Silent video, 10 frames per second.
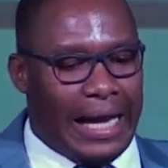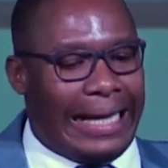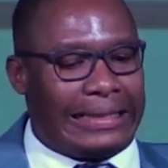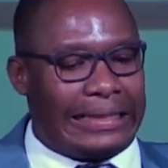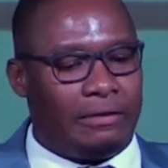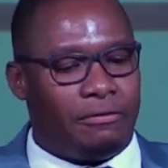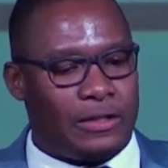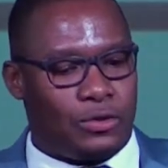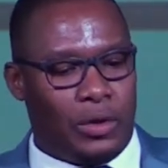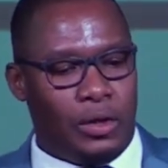18
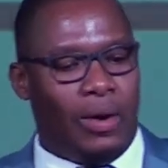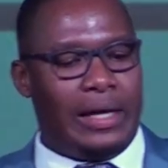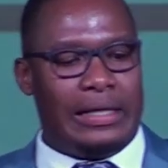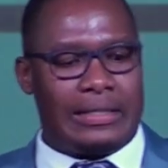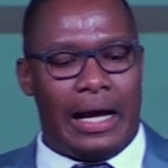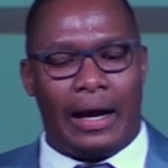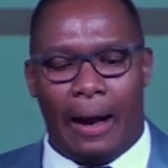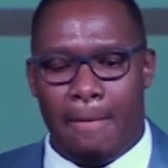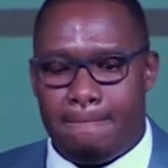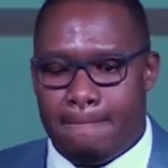verse 21,
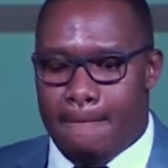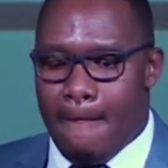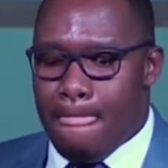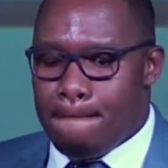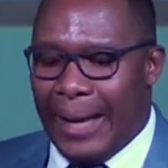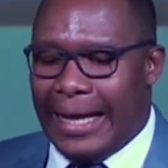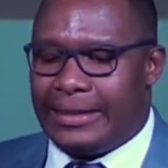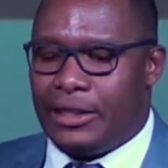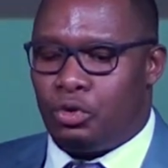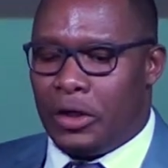Isaka
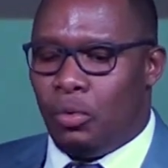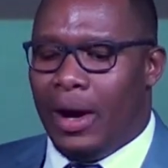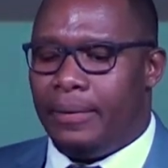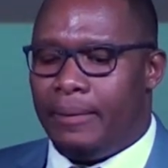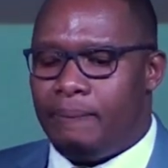18:21.